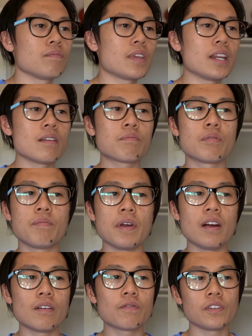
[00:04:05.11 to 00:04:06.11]
getting
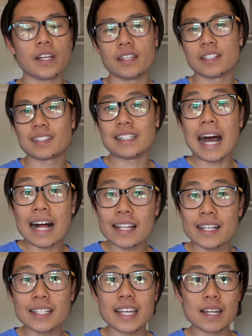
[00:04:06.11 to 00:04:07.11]
prepared for like the
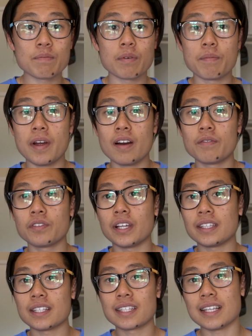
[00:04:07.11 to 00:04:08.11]
salad, getting prepared for
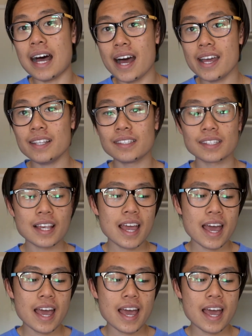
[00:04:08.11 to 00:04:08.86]
like the sides.